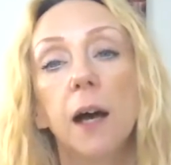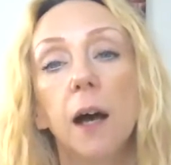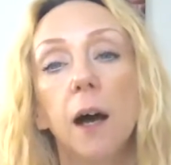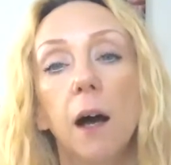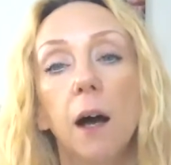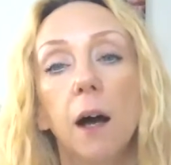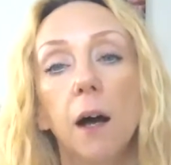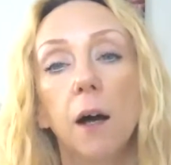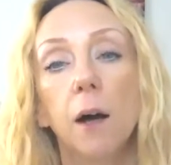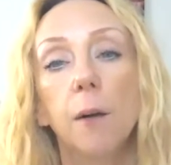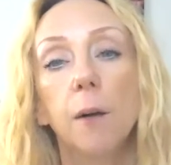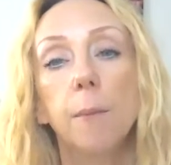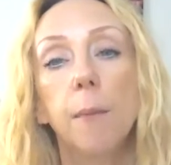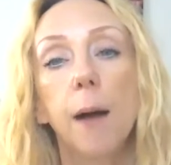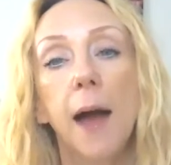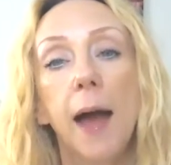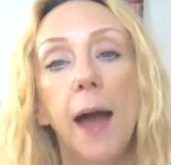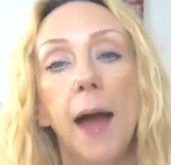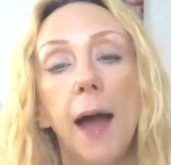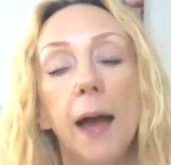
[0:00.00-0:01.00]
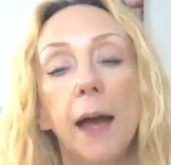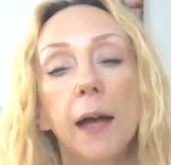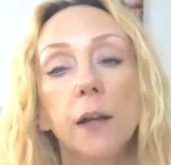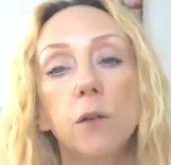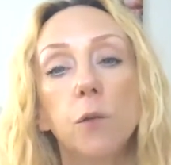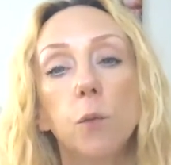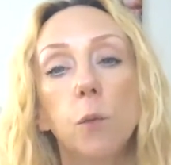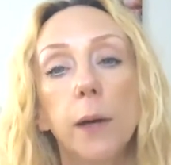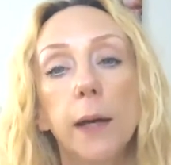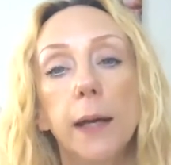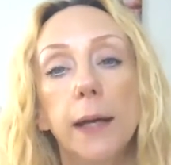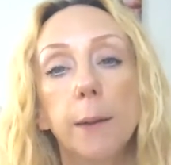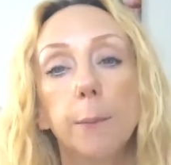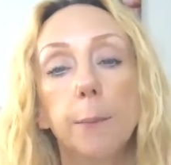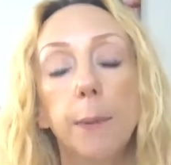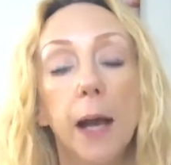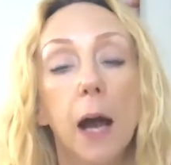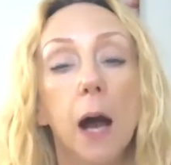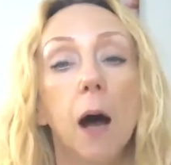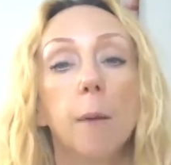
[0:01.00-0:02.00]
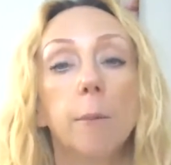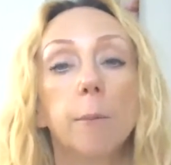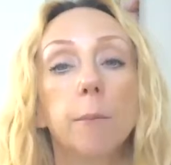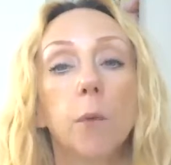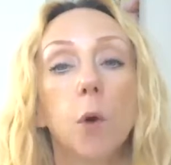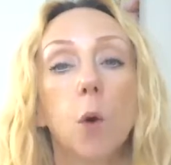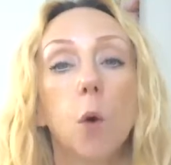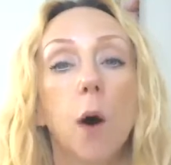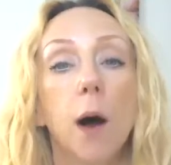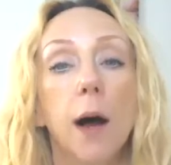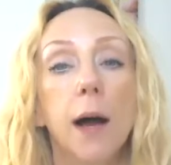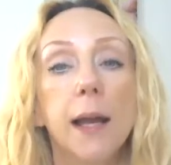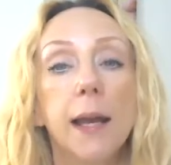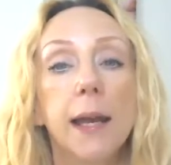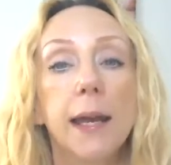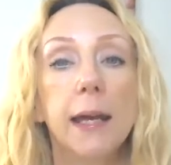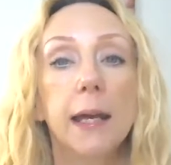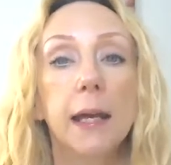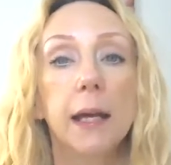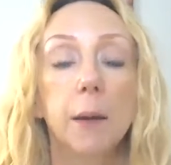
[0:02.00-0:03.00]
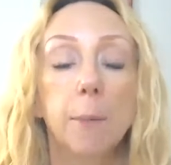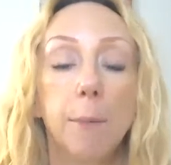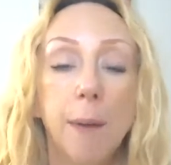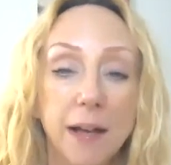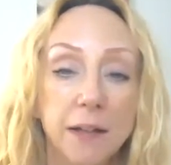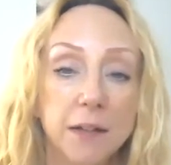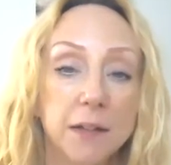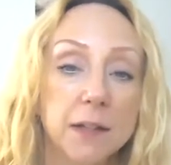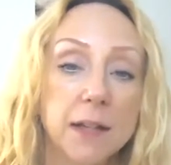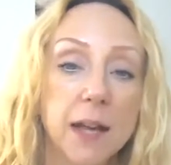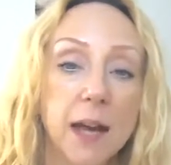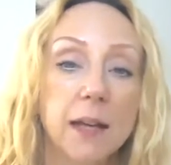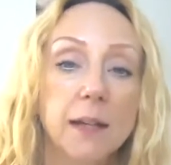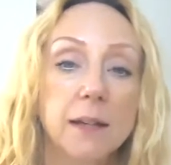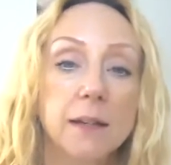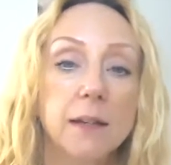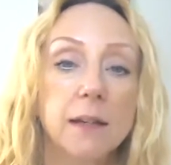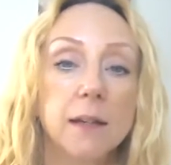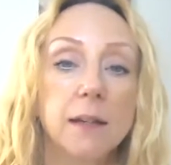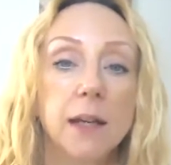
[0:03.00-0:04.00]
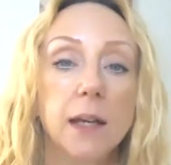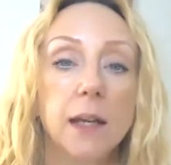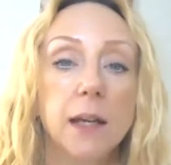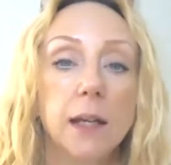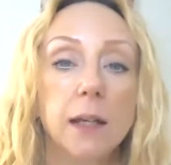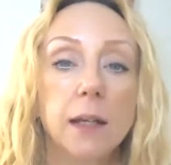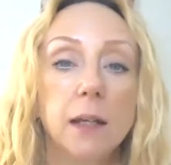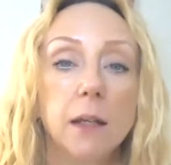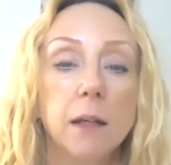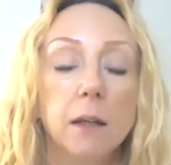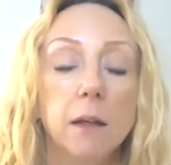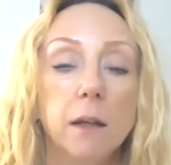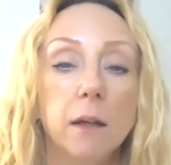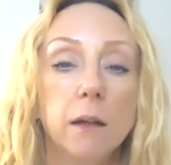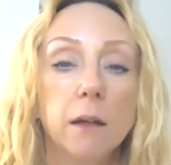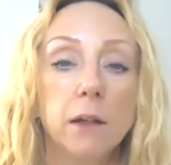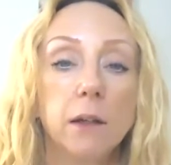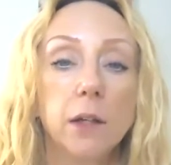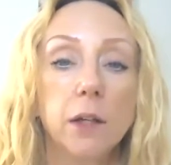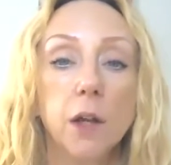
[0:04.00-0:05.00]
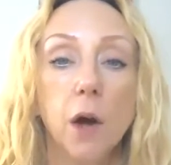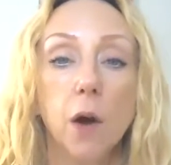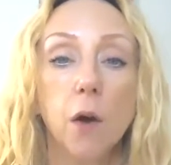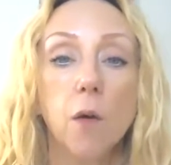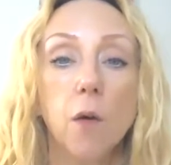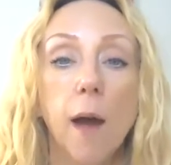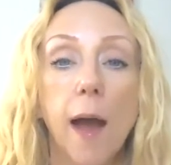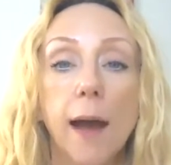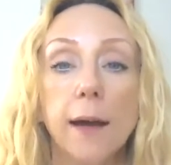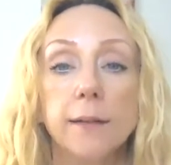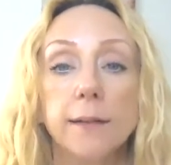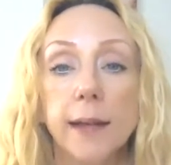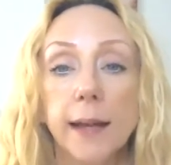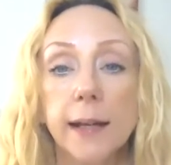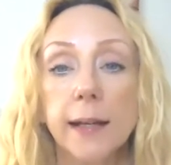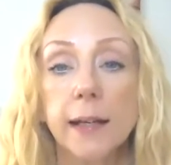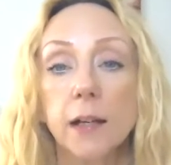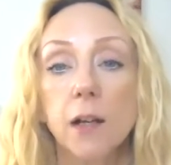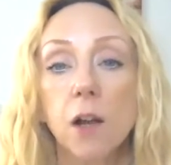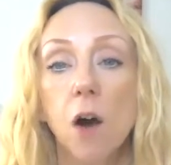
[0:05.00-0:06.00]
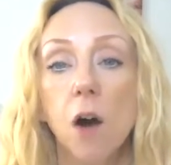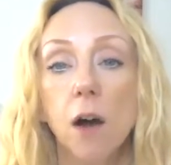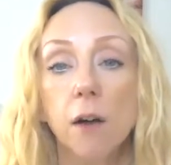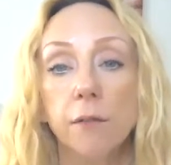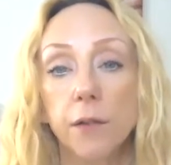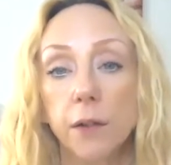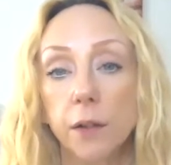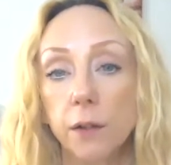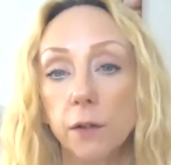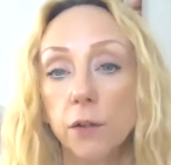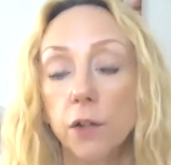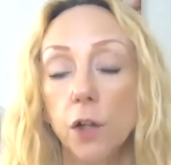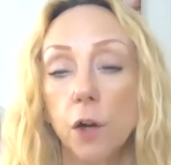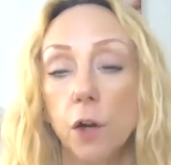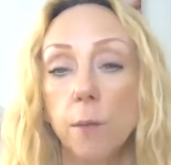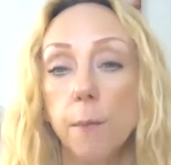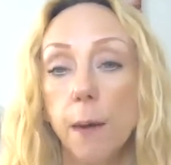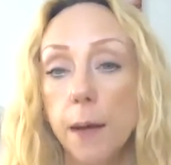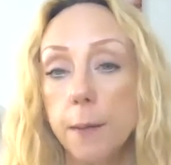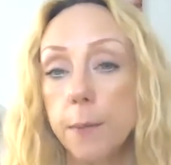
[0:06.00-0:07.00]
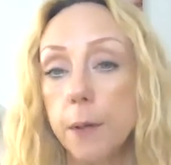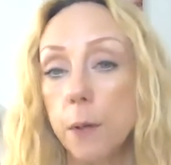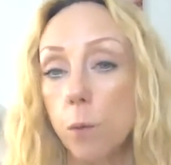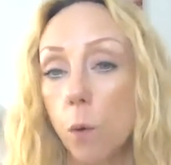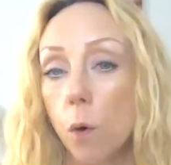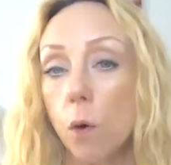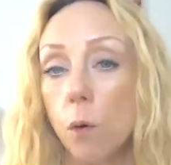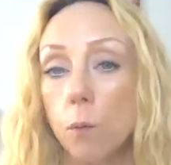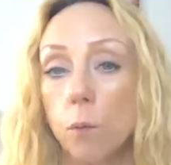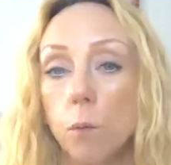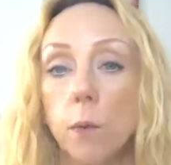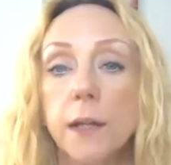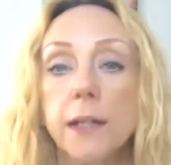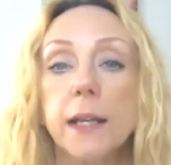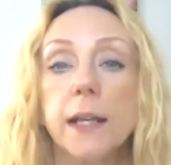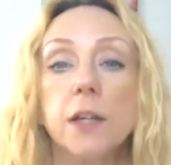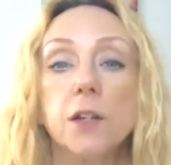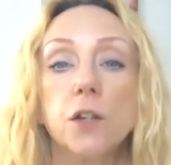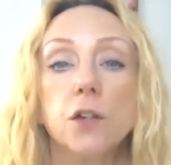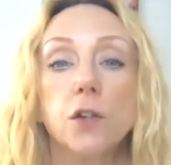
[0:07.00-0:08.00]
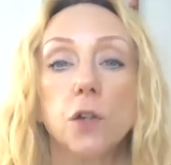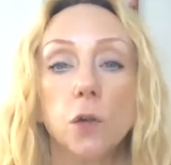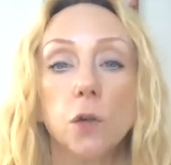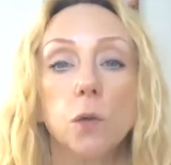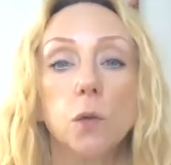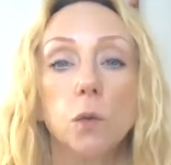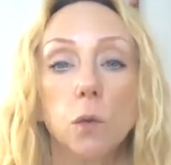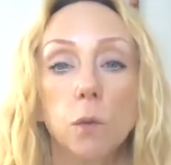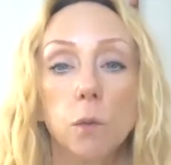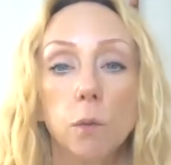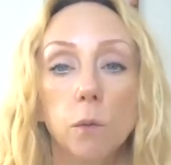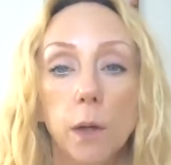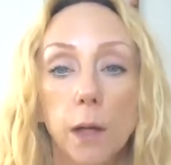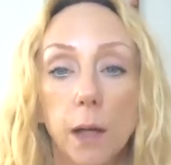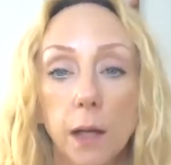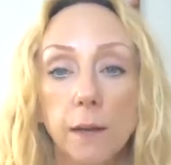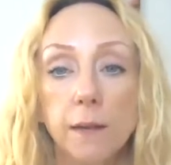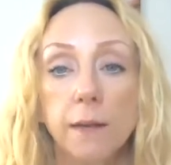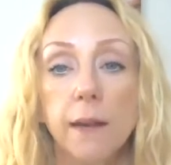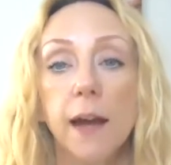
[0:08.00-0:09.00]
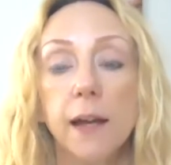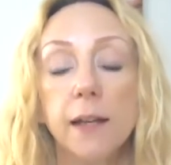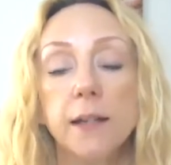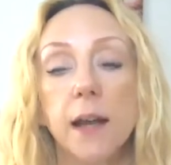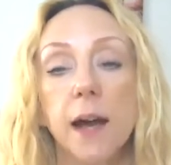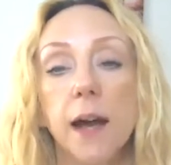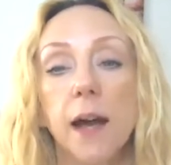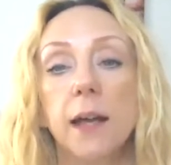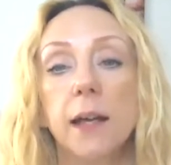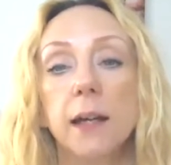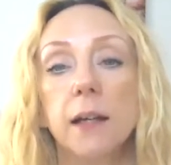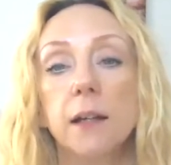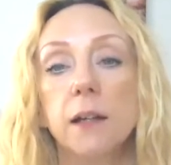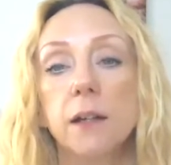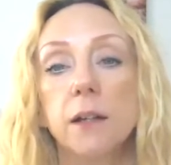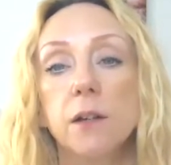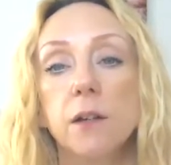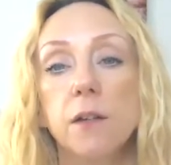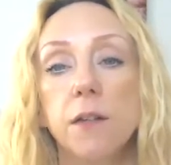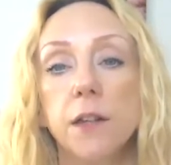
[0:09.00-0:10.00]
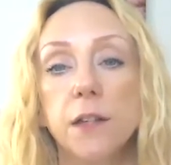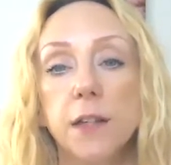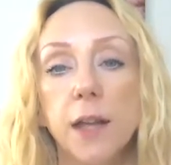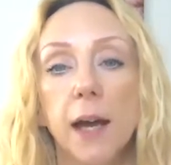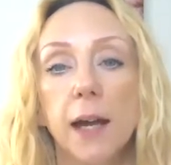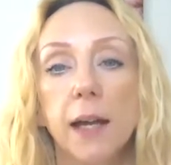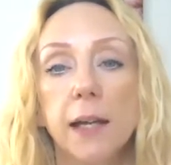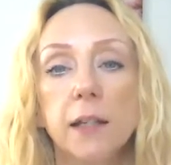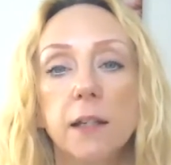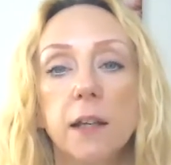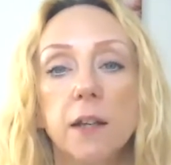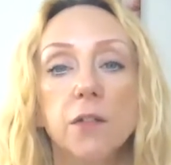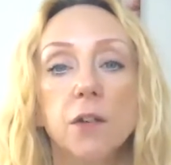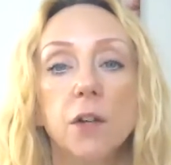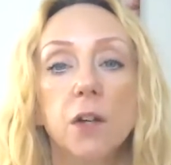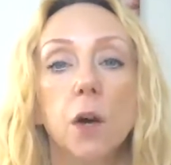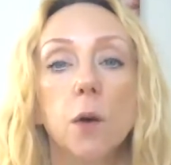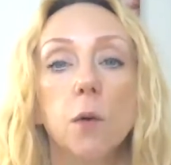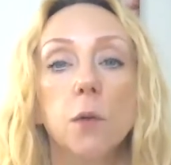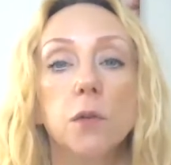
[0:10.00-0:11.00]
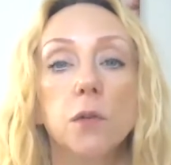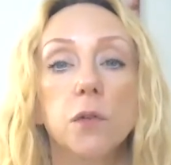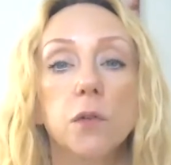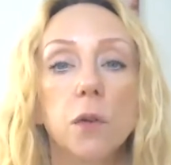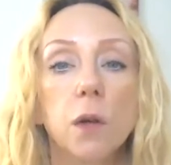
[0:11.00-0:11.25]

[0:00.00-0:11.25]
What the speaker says: and we become quite incapacitated in our daily life and maybe what we need to do in that day, and the day doesn't go